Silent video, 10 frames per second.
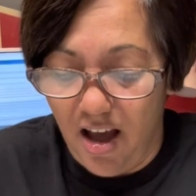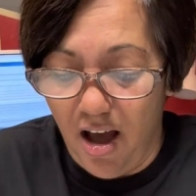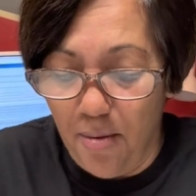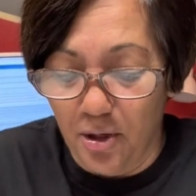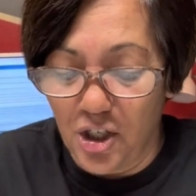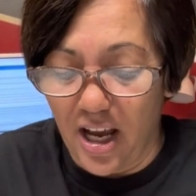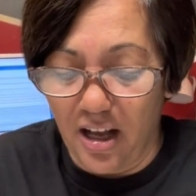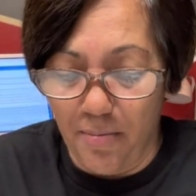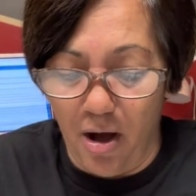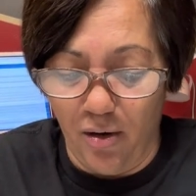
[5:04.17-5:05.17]
I'm going to check
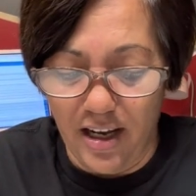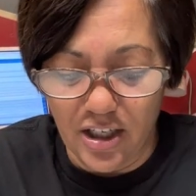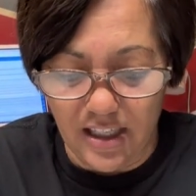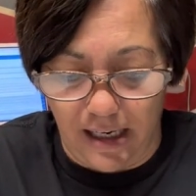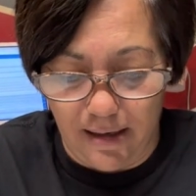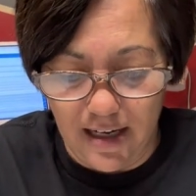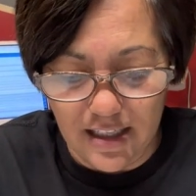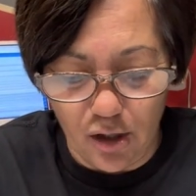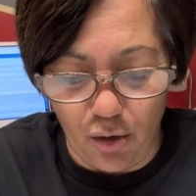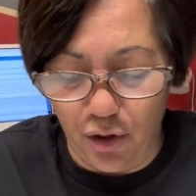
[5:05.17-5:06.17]
them out. Let's see.
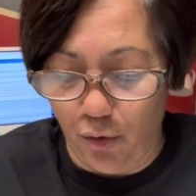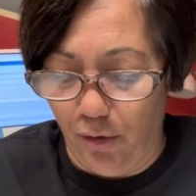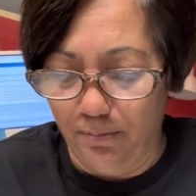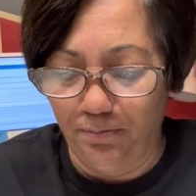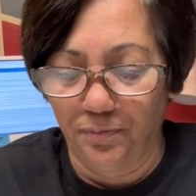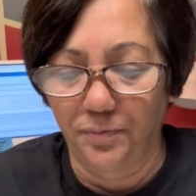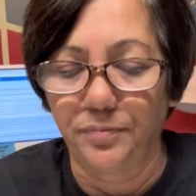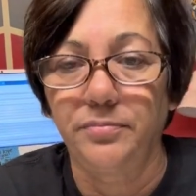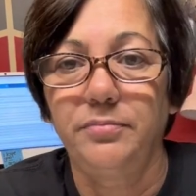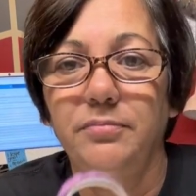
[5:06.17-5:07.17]
Let's go through them.
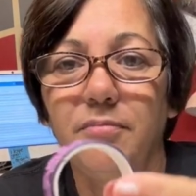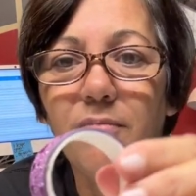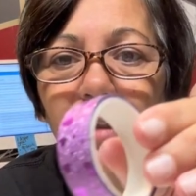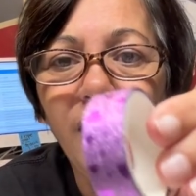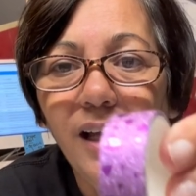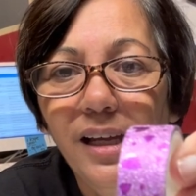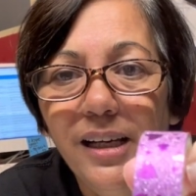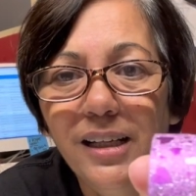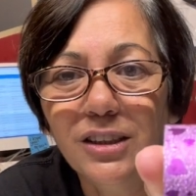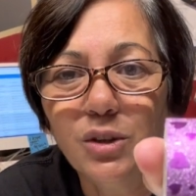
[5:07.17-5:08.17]

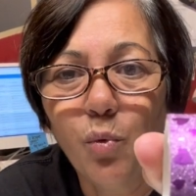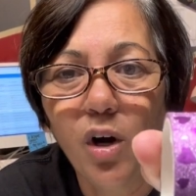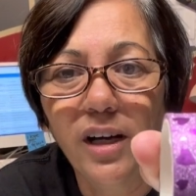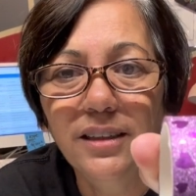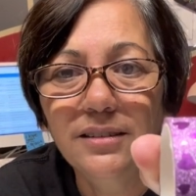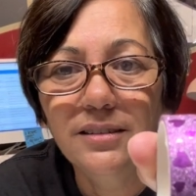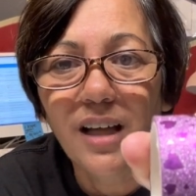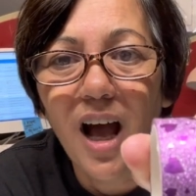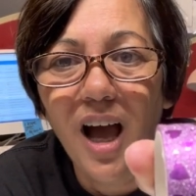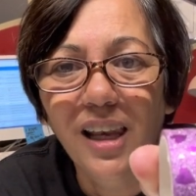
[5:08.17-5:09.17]
Here's one.
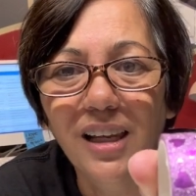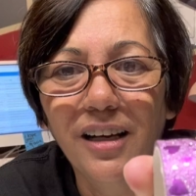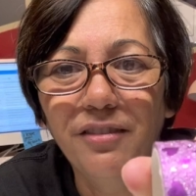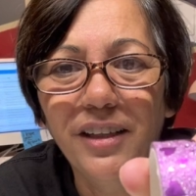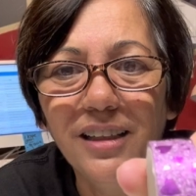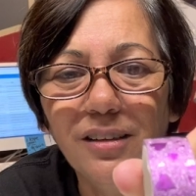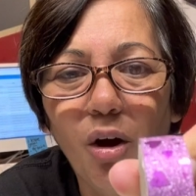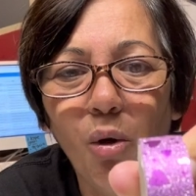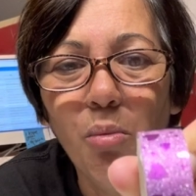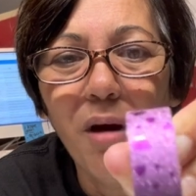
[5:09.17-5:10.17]
I love it.
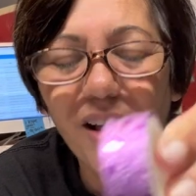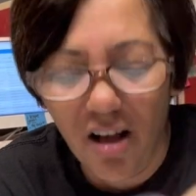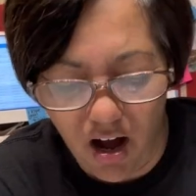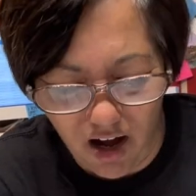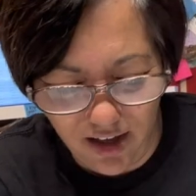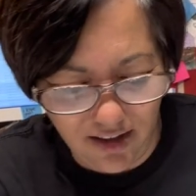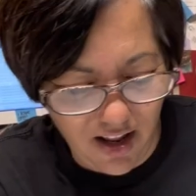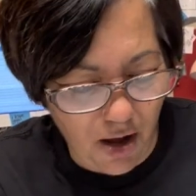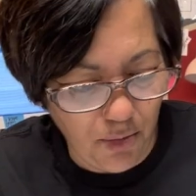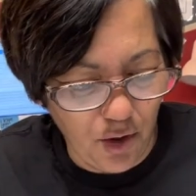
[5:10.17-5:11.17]
Oh, my God.
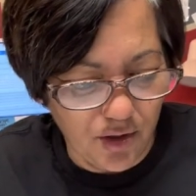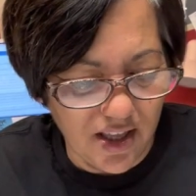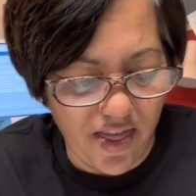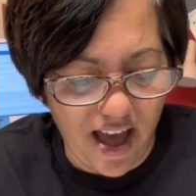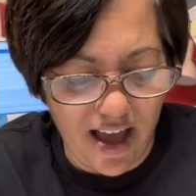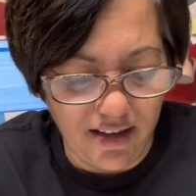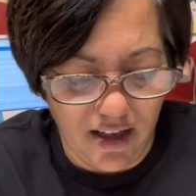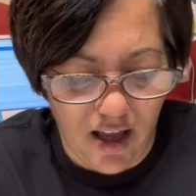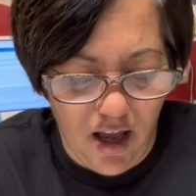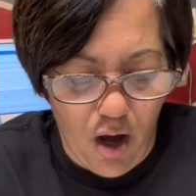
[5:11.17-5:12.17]
I'm using that.
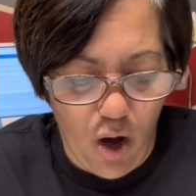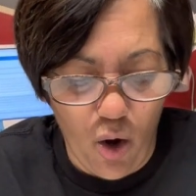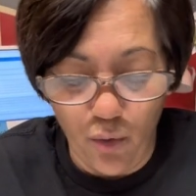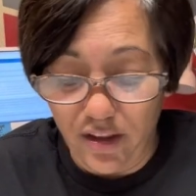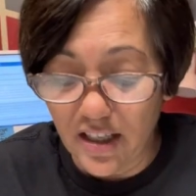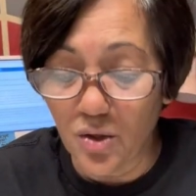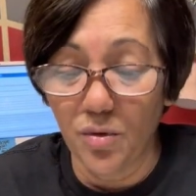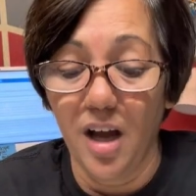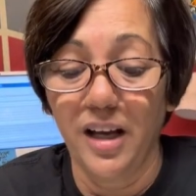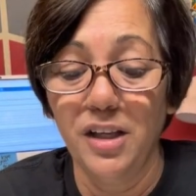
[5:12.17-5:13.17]
Oh, this
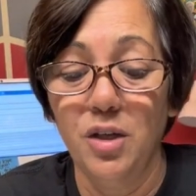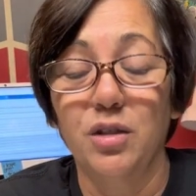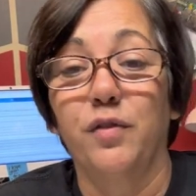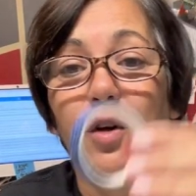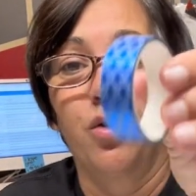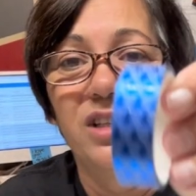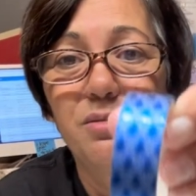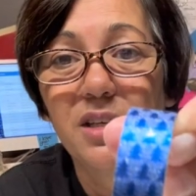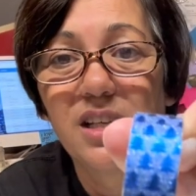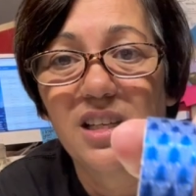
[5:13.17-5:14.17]
one I can use for
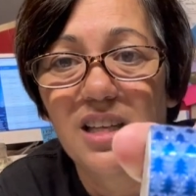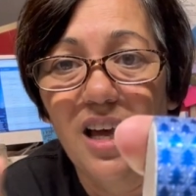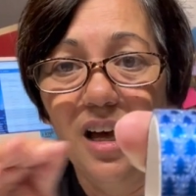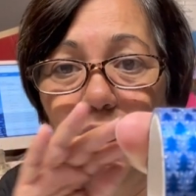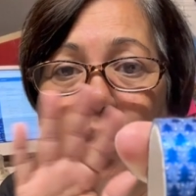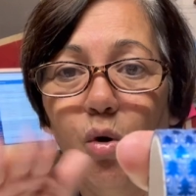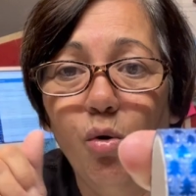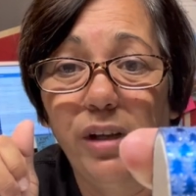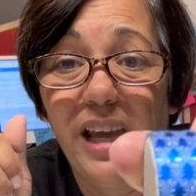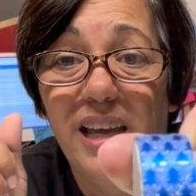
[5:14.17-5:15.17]
Christmas because I...
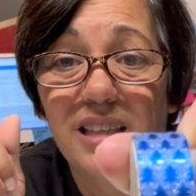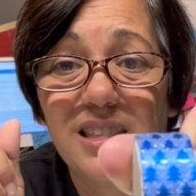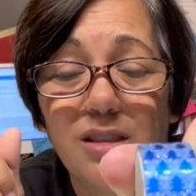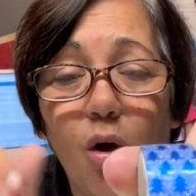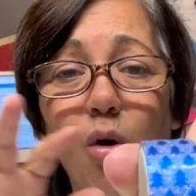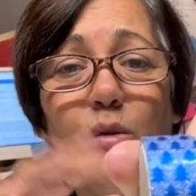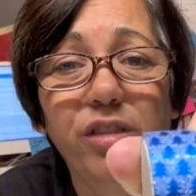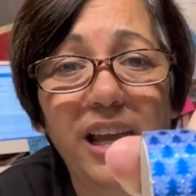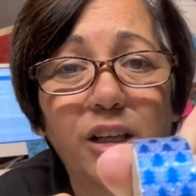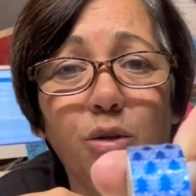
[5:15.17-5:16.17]
Oh, yes. Oh,
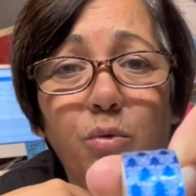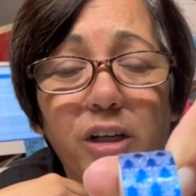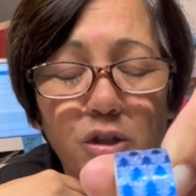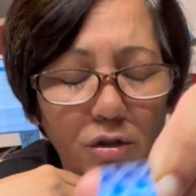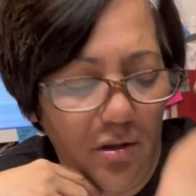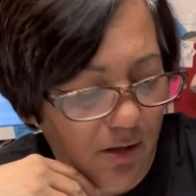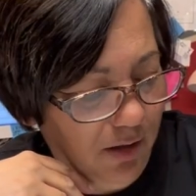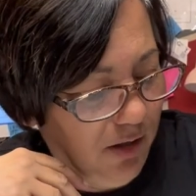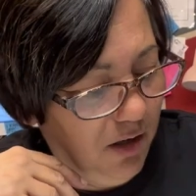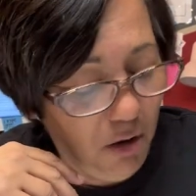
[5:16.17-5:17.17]
thank you, Richard.
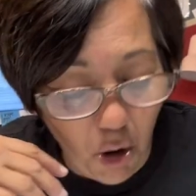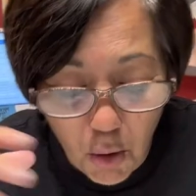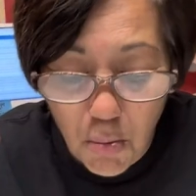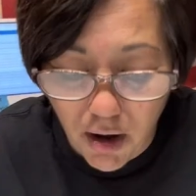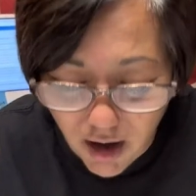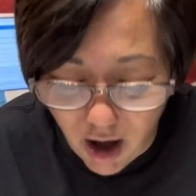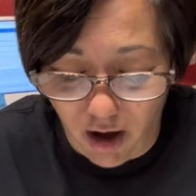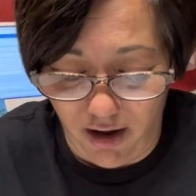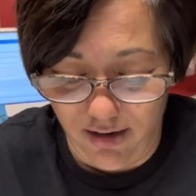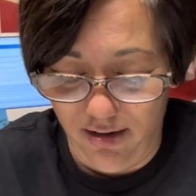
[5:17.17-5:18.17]
Oh, my God.